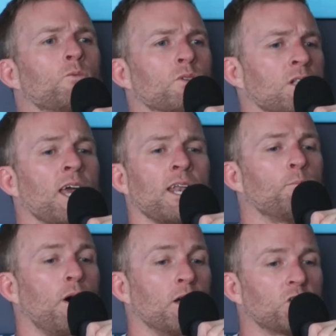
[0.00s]
was
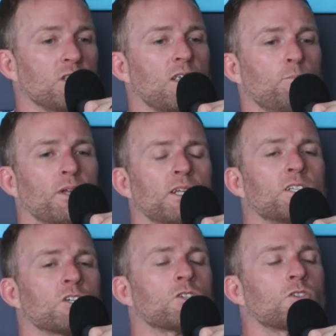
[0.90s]
landing punches. Billy
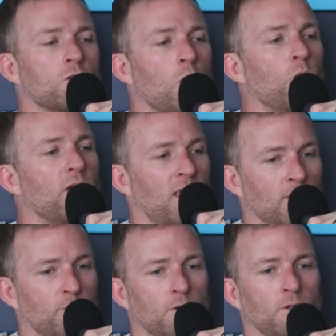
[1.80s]
is just so
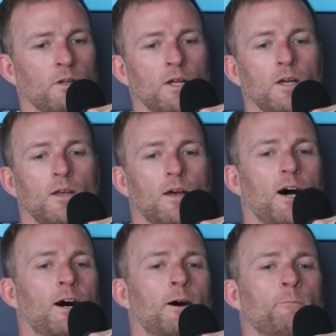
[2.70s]
hittable.
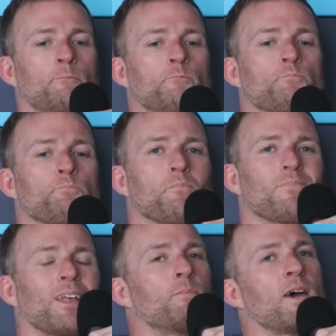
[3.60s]

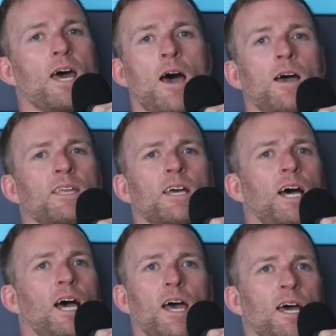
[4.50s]
Man,
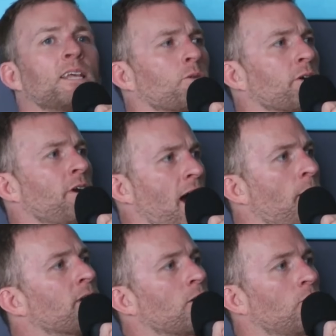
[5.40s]
I like where you're at.
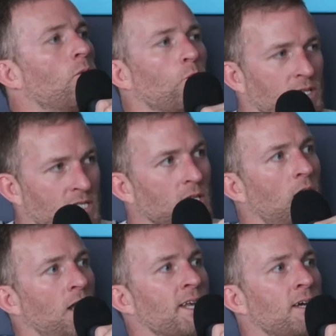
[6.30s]
I'm going to go with
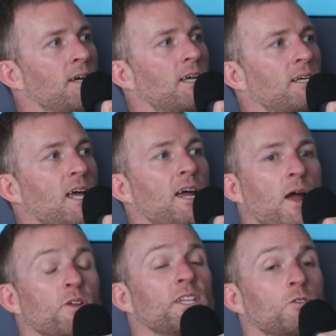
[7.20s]
Zalal on you because I
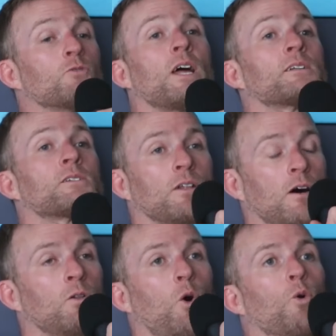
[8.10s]
really do like
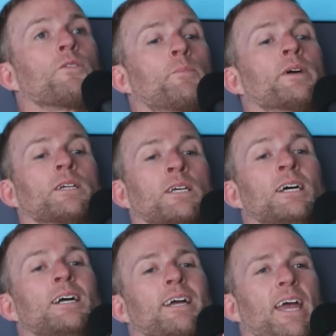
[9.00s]
Zalal over Billy.
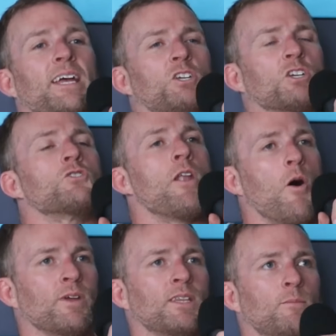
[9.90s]
It's just
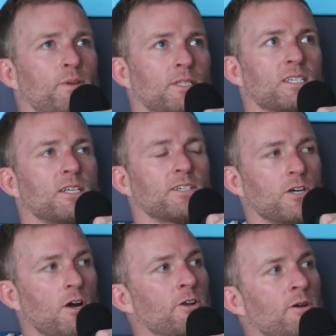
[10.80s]
knowing that Billy is such
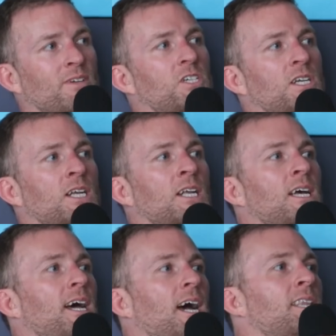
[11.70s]
a cardio machine
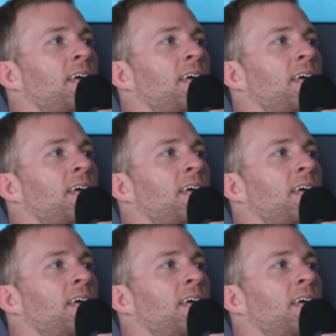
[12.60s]
and